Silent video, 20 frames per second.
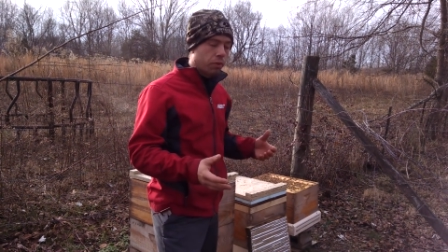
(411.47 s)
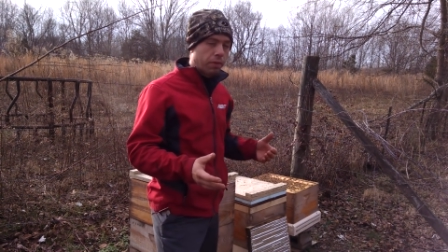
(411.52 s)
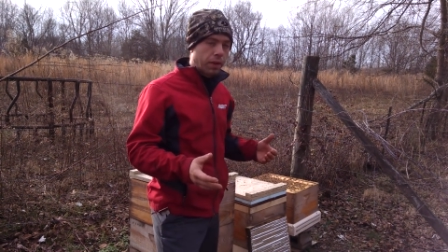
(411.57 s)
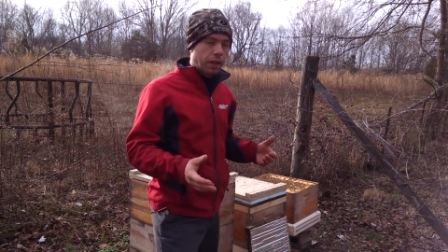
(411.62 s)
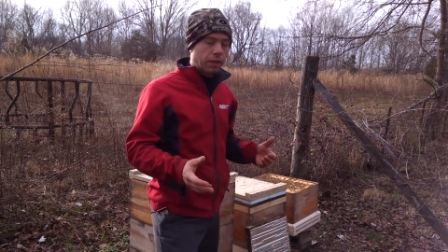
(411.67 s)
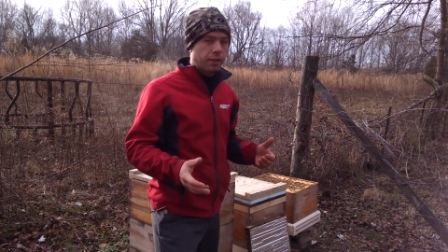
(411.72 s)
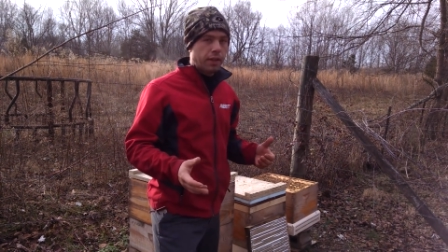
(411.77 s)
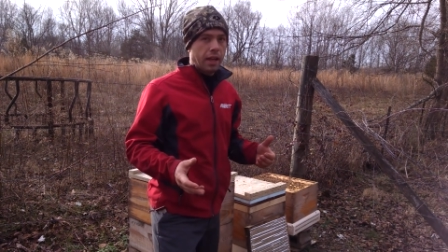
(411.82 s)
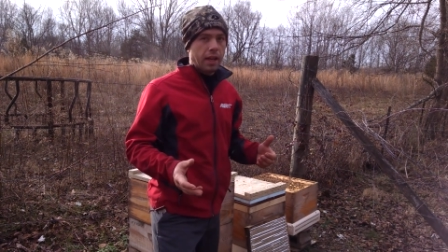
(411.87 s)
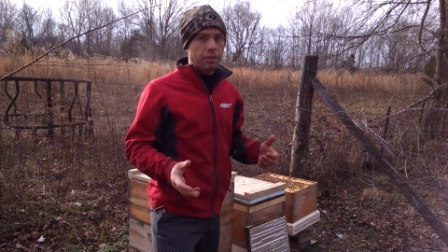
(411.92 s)

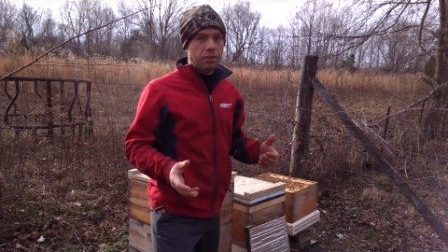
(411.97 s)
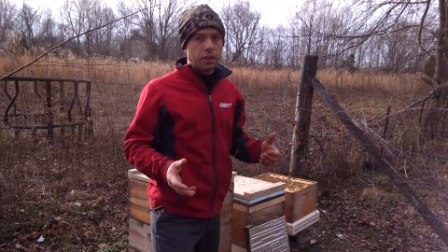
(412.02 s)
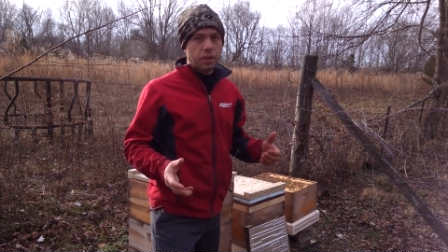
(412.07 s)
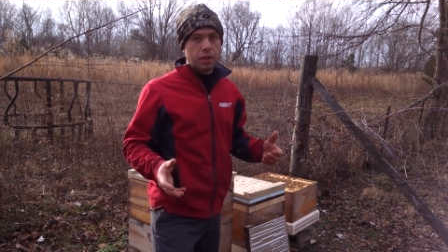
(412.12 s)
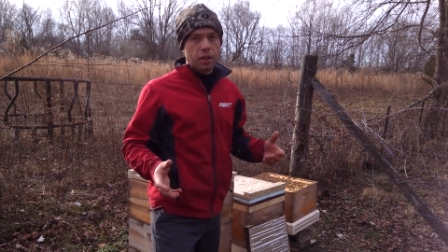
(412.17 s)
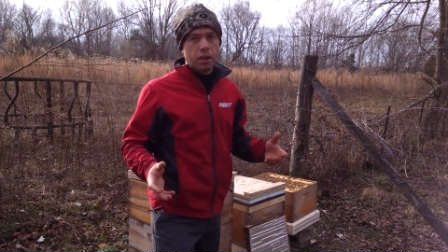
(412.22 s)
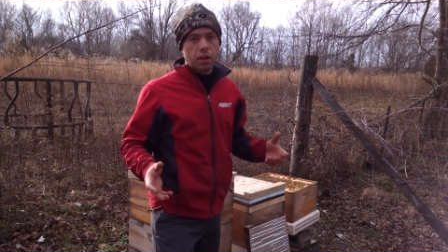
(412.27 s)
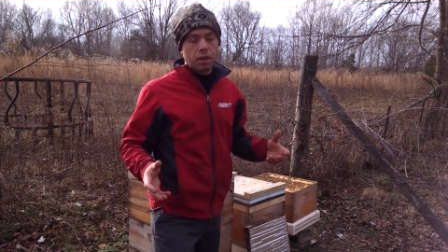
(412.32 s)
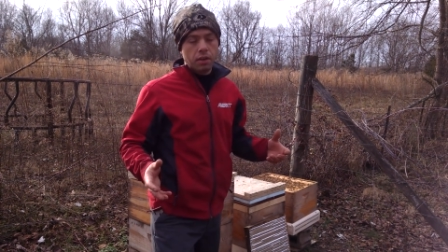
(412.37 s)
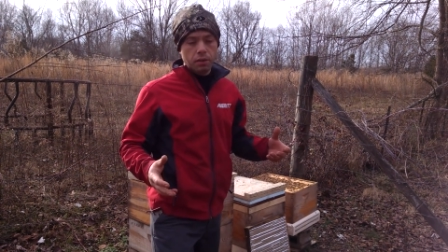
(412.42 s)

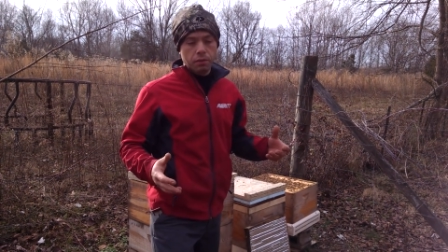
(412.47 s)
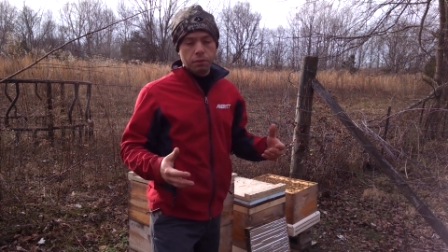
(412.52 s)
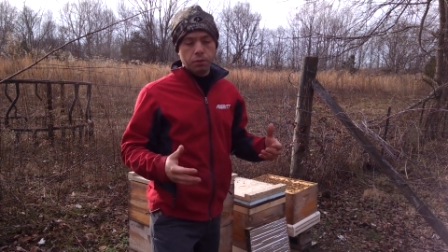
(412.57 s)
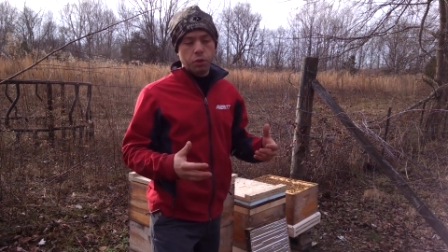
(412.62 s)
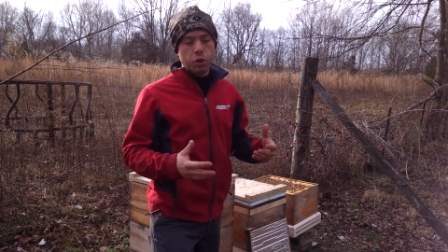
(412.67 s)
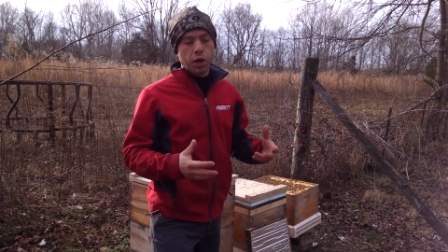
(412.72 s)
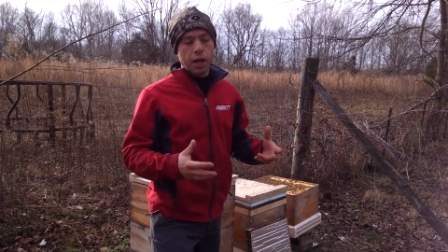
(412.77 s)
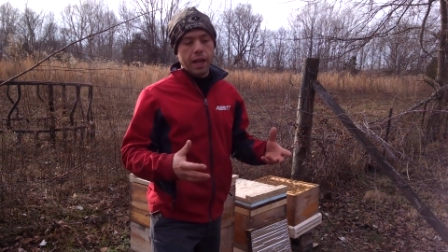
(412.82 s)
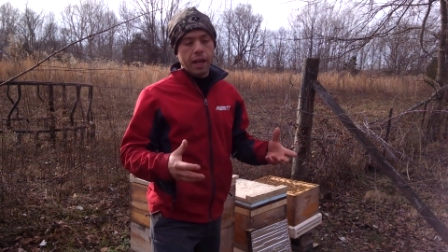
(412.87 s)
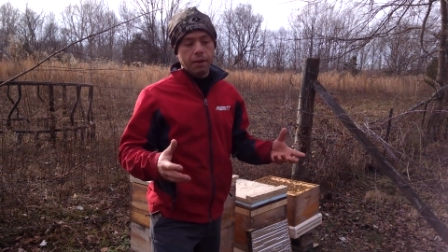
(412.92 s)
fantastic
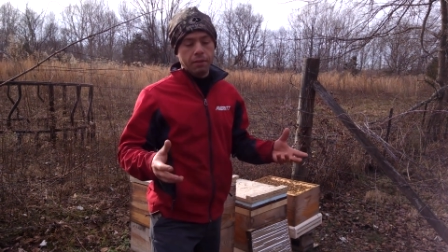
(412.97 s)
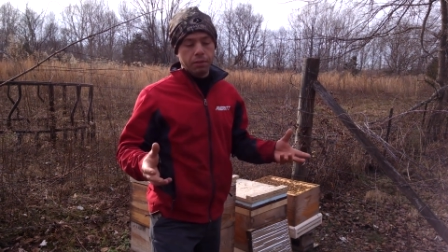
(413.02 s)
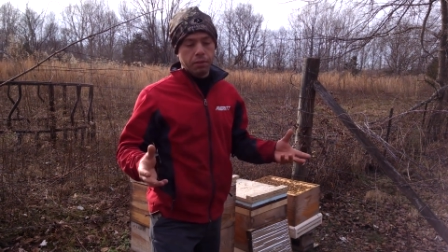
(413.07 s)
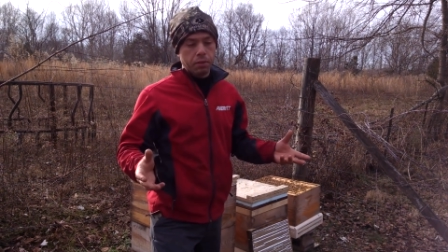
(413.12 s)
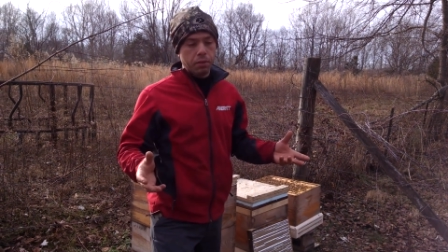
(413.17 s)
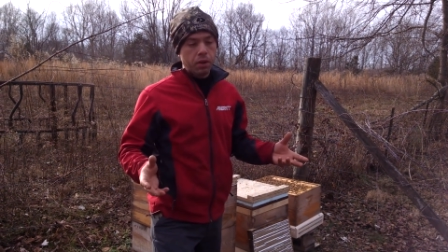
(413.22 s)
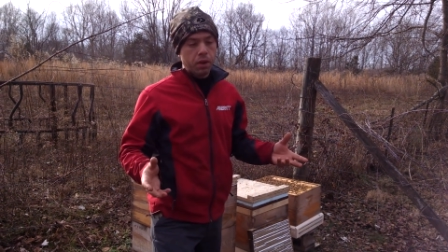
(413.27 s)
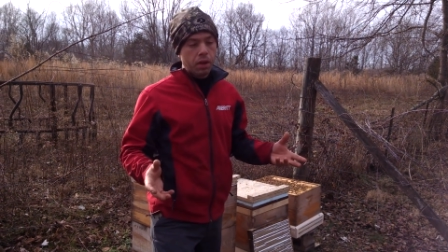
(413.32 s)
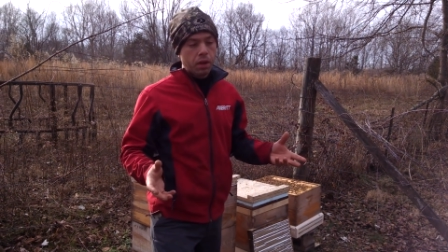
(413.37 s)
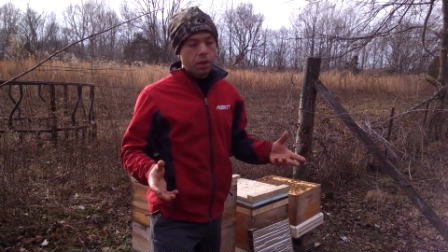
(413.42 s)

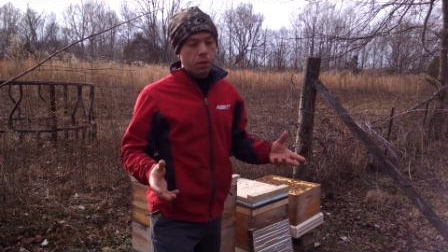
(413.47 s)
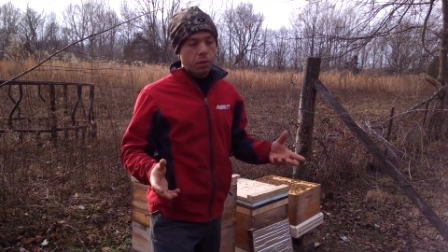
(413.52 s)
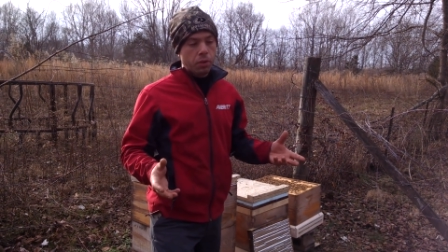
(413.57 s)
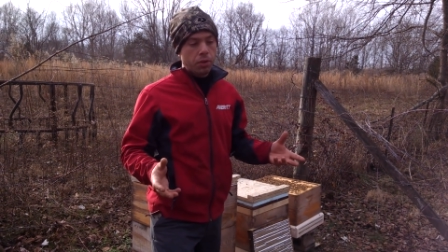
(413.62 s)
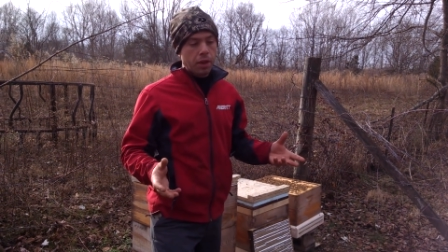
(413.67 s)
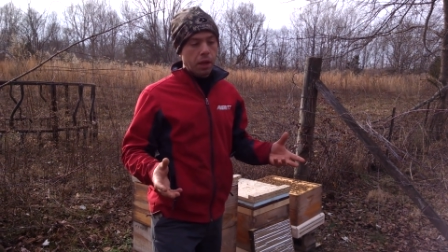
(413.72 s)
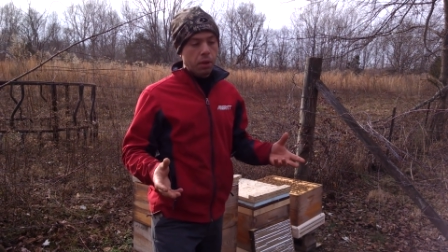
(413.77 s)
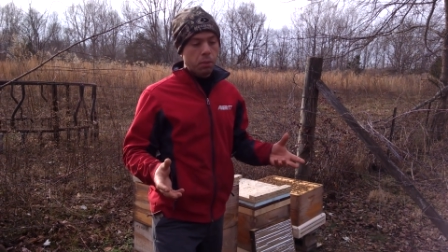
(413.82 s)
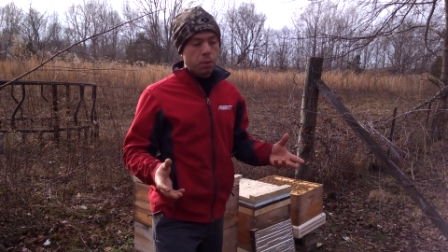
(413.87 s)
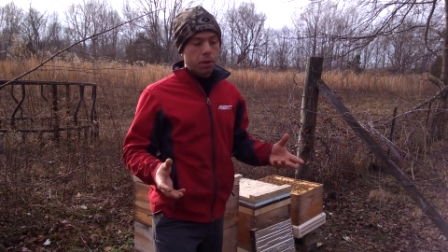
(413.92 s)
forever
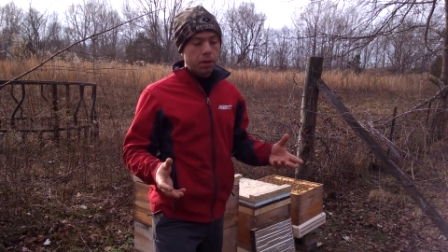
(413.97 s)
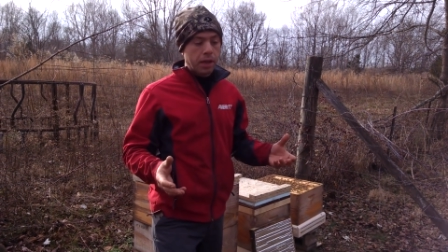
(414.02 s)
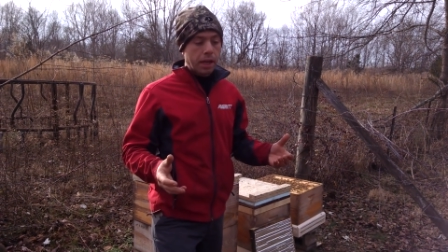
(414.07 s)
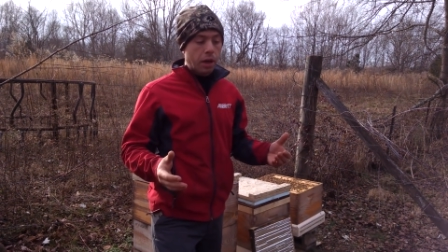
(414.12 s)
without work.